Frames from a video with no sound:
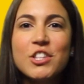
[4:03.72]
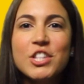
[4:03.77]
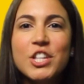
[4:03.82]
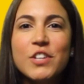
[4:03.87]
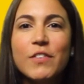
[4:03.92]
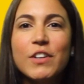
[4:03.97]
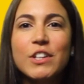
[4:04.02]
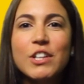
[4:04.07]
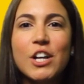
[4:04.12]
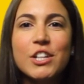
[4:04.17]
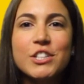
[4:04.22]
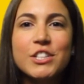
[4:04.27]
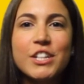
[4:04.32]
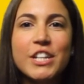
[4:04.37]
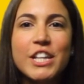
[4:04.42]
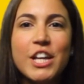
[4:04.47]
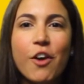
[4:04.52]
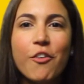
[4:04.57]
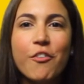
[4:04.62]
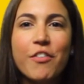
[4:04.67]
on the
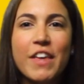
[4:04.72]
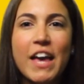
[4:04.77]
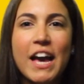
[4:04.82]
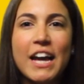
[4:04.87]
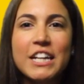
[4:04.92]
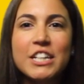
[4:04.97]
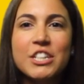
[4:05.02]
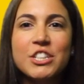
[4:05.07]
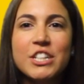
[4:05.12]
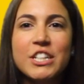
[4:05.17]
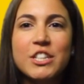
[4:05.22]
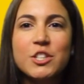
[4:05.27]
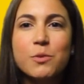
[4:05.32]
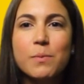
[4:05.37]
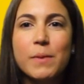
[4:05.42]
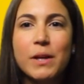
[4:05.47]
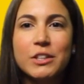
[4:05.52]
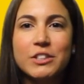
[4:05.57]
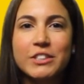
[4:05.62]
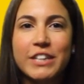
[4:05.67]
velocity of the ice
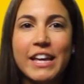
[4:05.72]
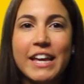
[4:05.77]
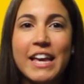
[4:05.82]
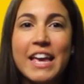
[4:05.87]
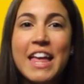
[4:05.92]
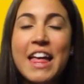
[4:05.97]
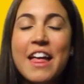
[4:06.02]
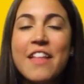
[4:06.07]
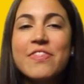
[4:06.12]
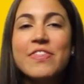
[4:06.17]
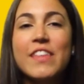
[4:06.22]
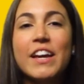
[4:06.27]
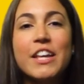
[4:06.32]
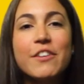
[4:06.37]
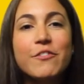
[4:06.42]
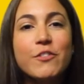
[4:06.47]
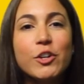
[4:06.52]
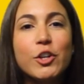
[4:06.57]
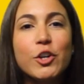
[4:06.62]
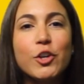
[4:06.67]
sheet's melting. That
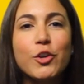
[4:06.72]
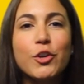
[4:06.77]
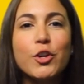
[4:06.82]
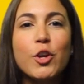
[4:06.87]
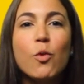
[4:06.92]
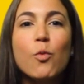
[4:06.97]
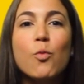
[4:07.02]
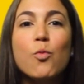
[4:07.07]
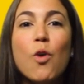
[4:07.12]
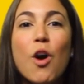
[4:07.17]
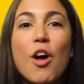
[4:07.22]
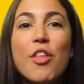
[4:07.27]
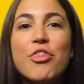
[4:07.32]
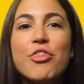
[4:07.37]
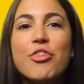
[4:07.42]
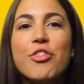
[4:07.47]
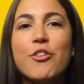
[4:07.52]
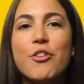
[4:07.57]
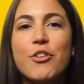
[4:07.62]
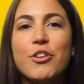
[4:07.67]
if occurred,
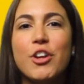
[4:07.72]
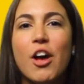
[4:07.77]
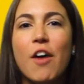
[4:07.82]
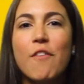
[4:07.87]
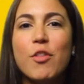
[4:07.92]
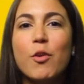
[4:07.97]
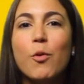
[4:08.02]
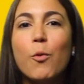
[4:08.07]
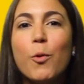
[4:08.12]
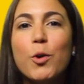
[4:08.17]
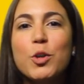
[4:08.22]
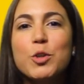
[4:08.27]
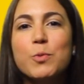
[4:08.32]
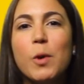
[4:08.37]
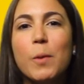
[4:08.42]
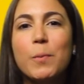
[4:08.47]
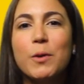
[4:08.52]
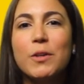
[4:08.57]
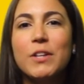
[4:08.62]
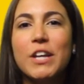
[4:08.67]
1/3 of the world's
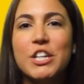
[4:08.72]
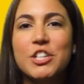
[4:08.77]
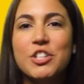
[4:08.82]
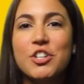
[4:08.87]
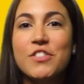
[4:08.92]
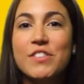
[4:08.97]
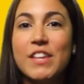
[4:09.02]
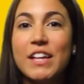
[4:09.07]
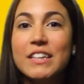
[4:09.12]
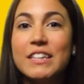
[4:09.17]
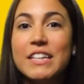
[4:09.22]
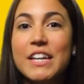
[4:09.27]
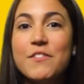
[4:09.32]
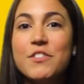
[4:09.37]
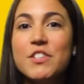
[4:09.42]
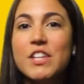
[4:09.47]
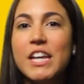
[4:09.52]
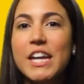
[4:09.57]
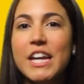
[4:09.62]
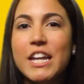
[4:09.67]
population that
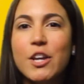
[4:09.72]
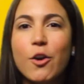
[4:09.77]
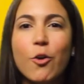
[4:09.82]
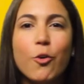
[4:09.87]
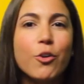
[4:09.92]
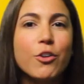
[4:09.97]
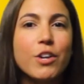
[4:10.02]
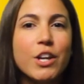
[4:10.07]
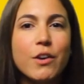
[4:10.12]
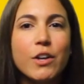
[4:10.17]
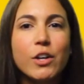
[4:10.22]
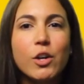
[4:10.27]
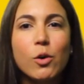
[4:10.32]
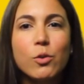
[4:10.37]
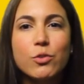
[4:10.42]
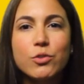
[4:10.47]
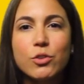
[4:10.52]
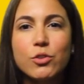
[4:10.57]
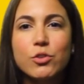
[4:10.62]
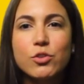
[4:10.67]
lives in or near a
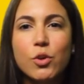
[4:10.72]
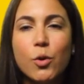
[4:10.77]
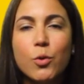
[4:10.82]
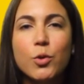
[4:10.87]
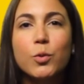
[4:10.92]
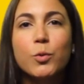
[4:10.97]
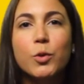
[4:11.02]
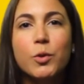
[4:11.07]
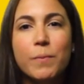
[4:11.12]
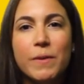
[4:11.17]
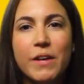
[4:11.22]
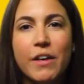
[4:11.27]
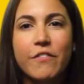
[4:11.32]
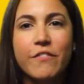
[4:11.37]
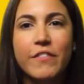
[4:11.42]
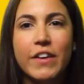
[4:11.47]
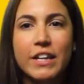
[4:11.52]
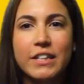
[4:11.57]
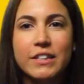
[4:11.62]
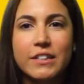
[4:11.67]
coastal zone would be
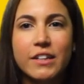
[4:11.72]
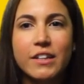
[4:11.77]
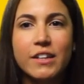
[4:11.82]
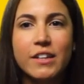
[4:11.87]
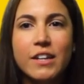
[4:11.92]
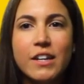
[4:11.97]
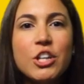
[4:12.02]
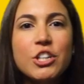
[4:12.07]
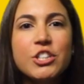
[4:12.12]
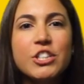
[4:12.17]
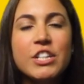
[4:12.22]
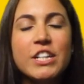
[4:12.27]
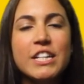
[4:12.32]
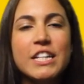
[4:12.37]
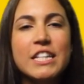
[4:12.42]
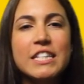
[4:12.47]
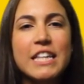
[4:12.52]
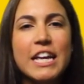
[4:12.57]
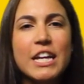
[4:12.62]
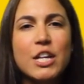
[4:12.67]
affected. Large
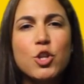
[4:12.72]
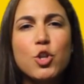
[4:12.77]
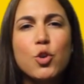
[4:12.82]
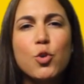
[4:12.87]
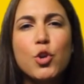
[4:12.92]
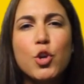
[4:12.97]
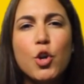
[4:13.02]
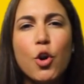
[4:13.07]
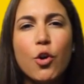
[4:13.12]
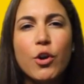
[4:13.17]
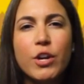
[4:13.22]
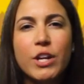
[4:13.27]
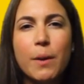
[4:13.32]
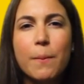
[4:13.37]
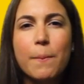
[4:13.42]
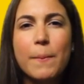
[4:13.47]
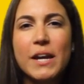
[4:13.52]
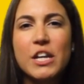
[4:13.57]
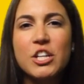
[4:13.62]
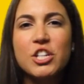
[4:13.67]
cities like New York,
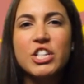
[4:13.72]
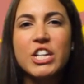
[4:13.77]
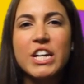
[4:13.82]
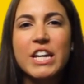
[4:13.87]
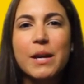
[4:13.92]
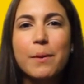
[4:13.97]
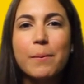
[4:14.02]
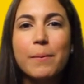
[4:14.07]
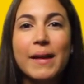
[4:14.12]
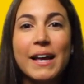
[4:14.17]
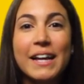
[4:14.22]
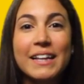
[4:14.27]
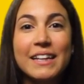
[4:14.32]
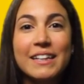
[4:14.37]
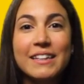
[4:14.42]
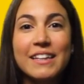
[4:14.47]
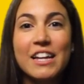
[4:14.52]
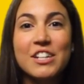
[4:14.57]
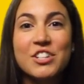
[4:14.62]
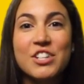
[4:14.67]
Beijing,
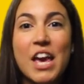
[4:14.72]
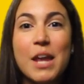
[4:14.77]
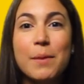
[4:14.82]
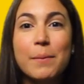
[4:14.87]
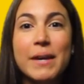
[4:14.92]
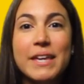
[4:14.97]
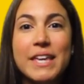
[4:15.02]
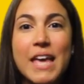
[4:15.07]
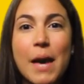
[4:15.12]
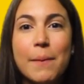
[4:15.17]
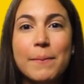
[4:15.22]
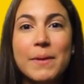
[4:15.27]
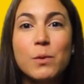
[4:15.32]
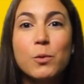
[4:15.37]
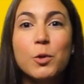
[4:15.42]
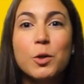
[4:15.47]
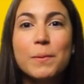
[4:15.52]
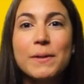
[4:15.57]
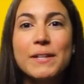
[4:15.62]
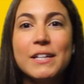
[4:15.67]
Bangladesh, and Miami
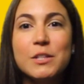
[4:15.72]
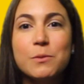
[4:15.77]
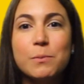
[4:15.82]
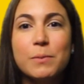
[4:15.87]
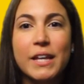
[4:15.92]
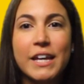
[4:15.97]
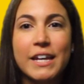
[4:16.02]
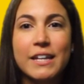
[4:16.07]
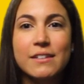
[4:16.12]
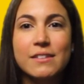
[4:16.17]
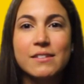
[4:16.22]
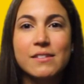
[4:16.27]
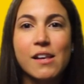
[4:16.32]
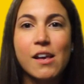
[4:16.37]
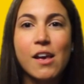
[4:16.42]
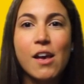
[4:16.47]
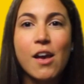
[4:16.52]
would be displaced.